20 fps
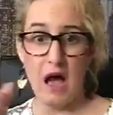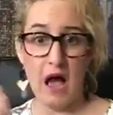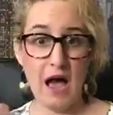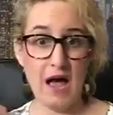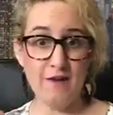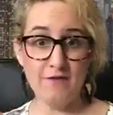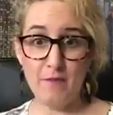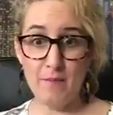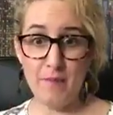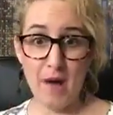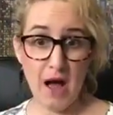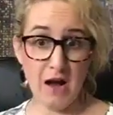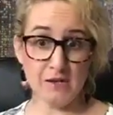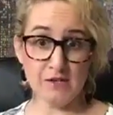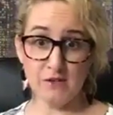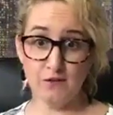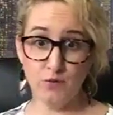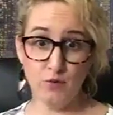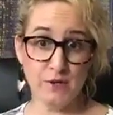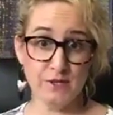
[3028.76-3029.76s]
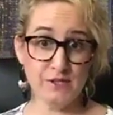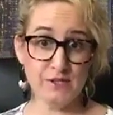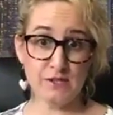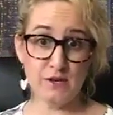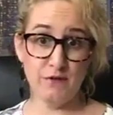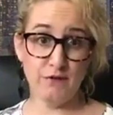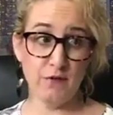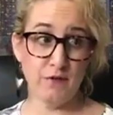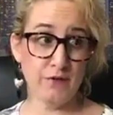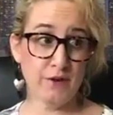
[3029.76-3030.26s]
I have a box of wooden
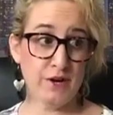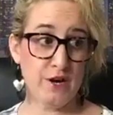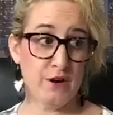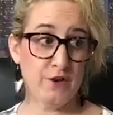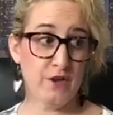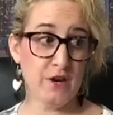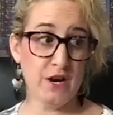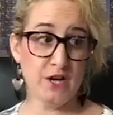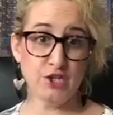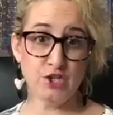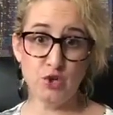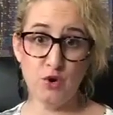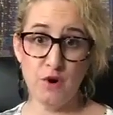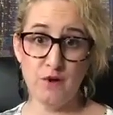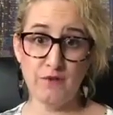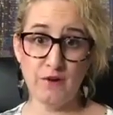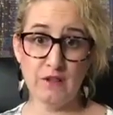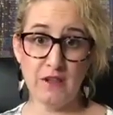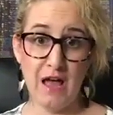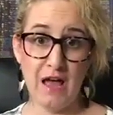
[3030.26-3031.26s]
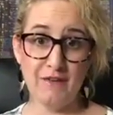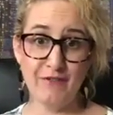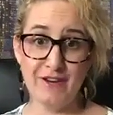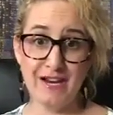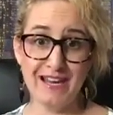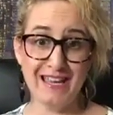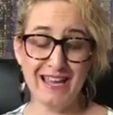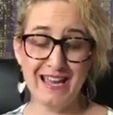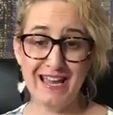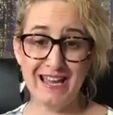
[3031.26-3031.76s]
stuff over here that I show every live
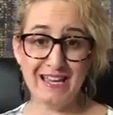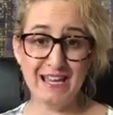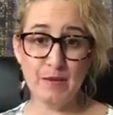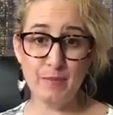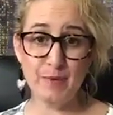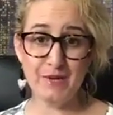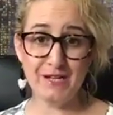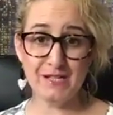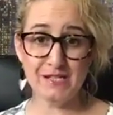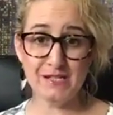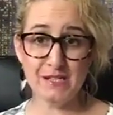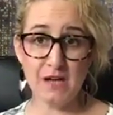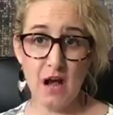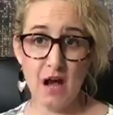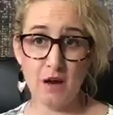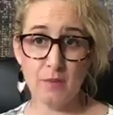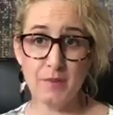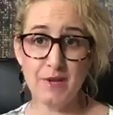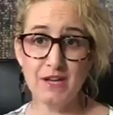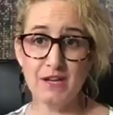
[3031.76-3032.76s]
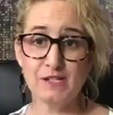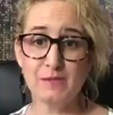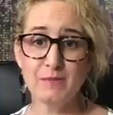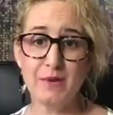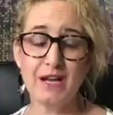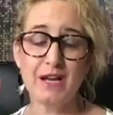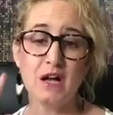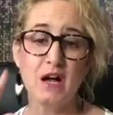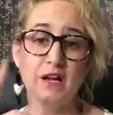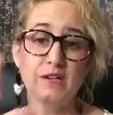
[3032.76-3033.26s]
and I can't keep it in stock because
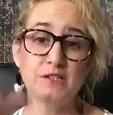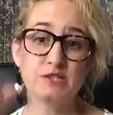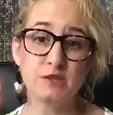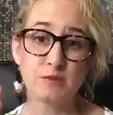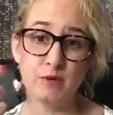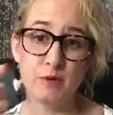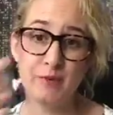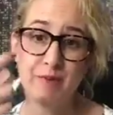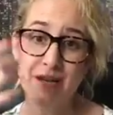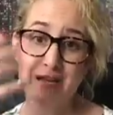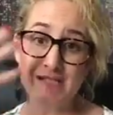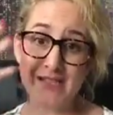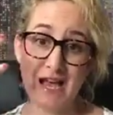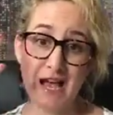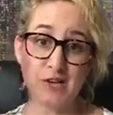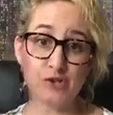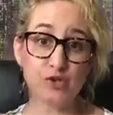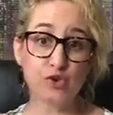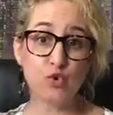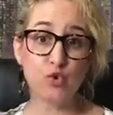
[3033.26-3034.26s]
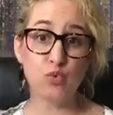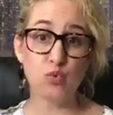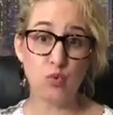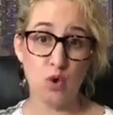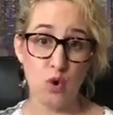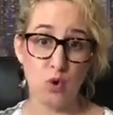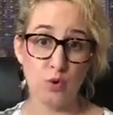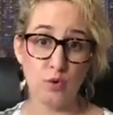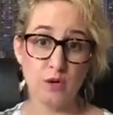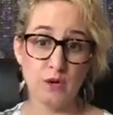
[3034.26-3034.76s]
my customer base has
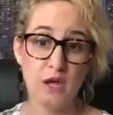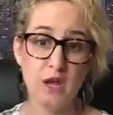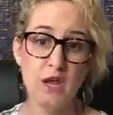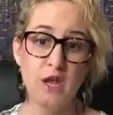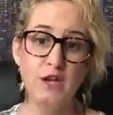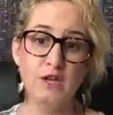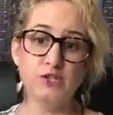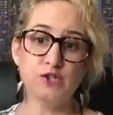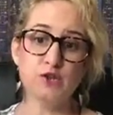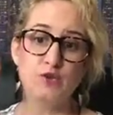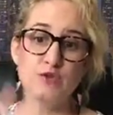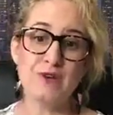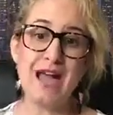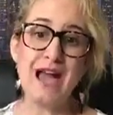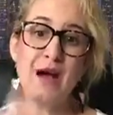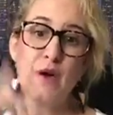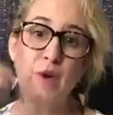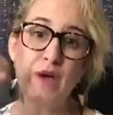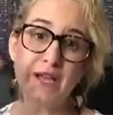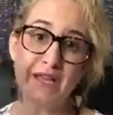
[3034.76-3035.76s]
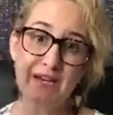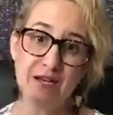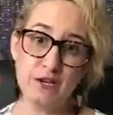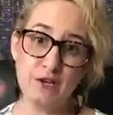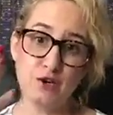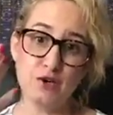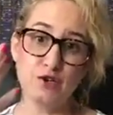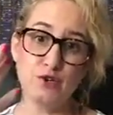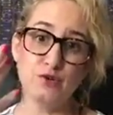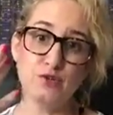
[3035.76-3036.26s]
grown. So now I can
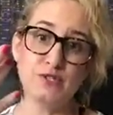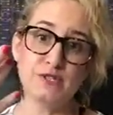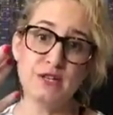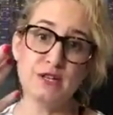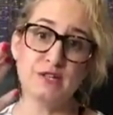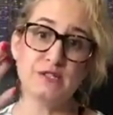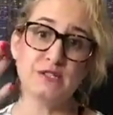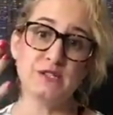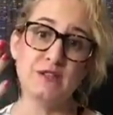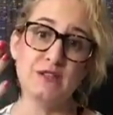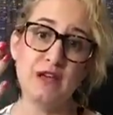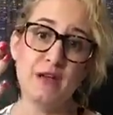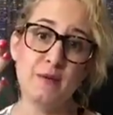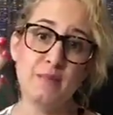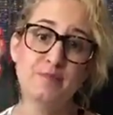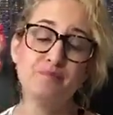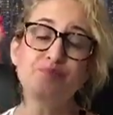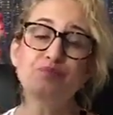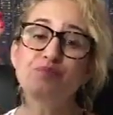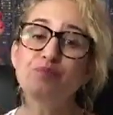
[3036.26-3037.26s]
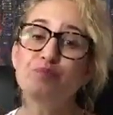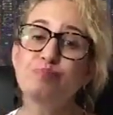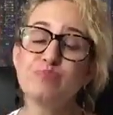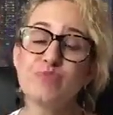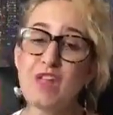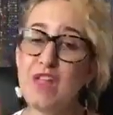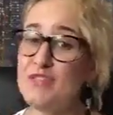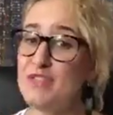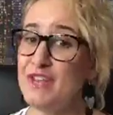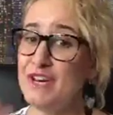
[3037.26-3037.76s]
introduce things to them
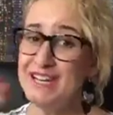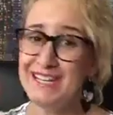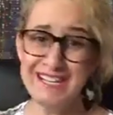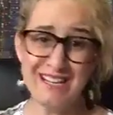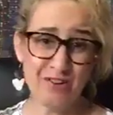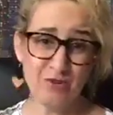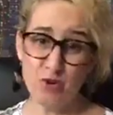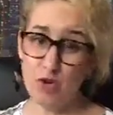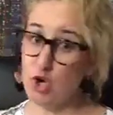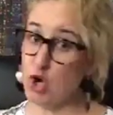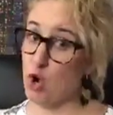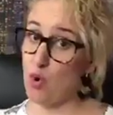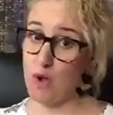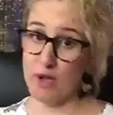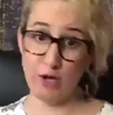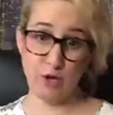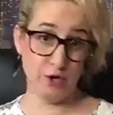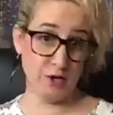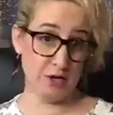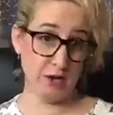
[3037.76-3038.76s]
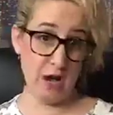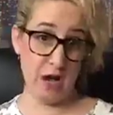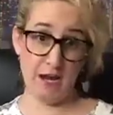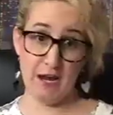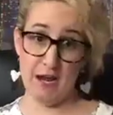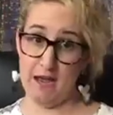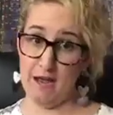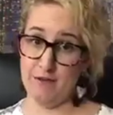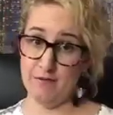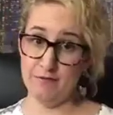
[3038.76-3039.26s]
that a year ago I could
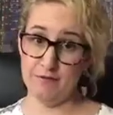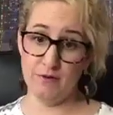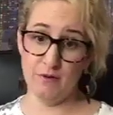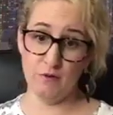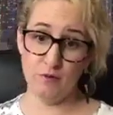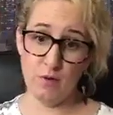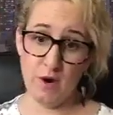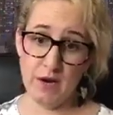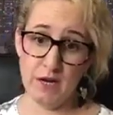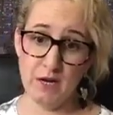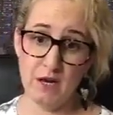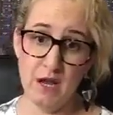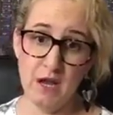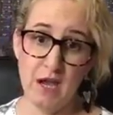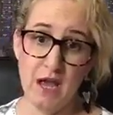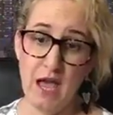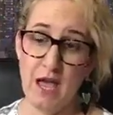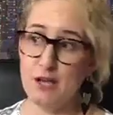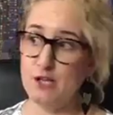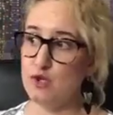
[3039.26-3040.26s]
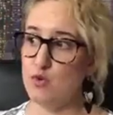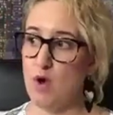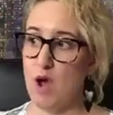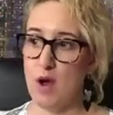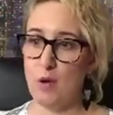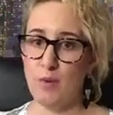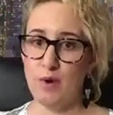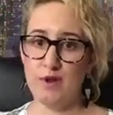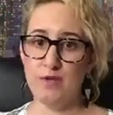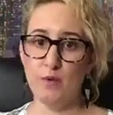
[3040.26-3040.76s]
not have, right? And do
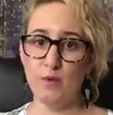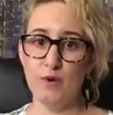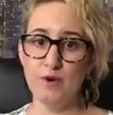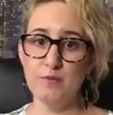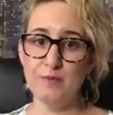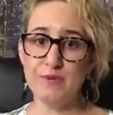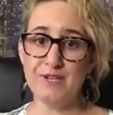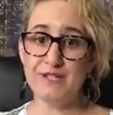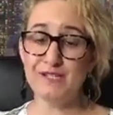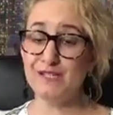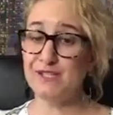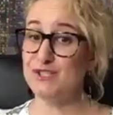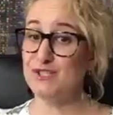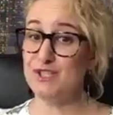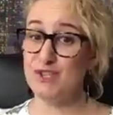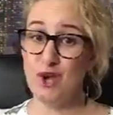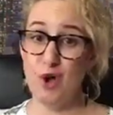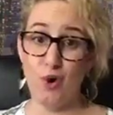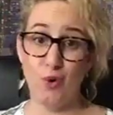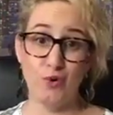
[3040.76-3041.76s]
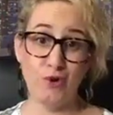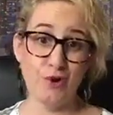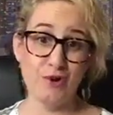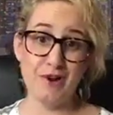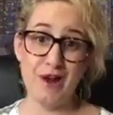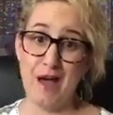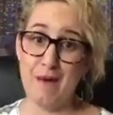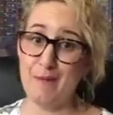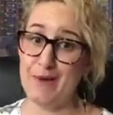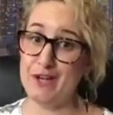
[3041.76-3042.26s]
I wear the wooden pieces? No, they're
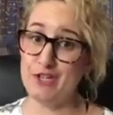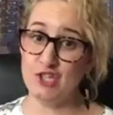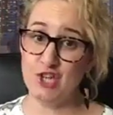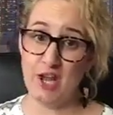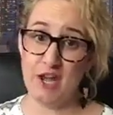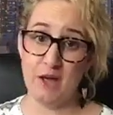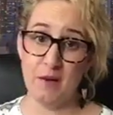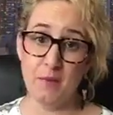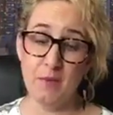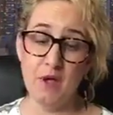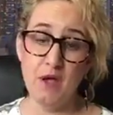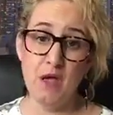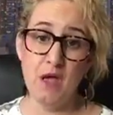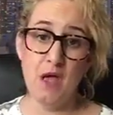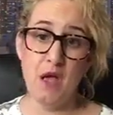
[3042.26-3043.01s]
not my jam.